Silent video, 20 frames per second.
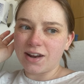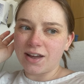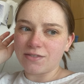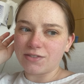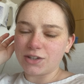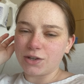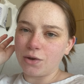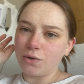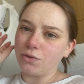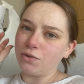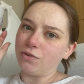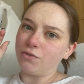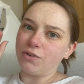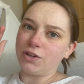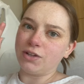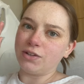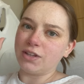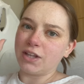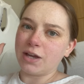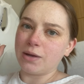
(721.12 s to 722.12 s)
have to go through
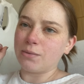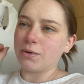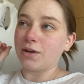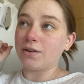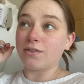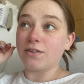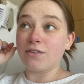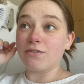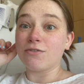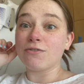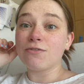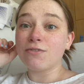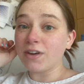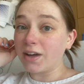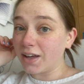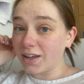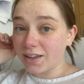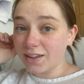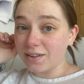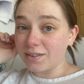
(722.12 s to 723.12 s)
real labor. I don't give a
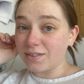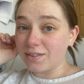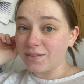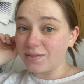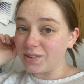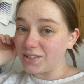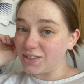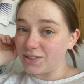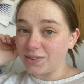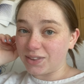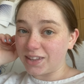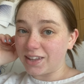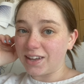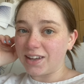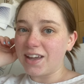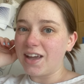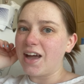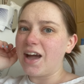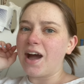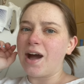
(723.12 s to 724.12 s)
fuck what you
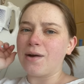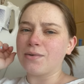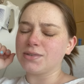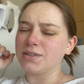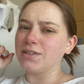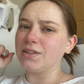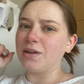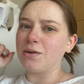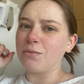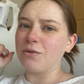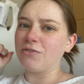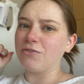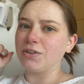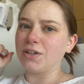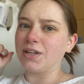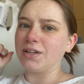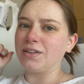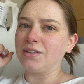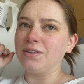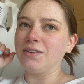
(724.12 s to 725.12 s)
think. I was in labor for
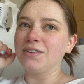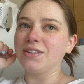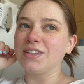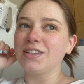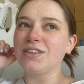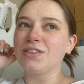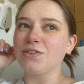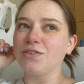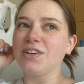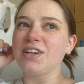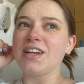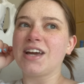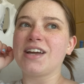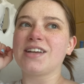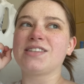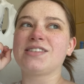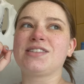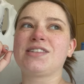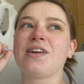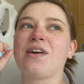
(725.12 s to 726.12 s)
like literally three days,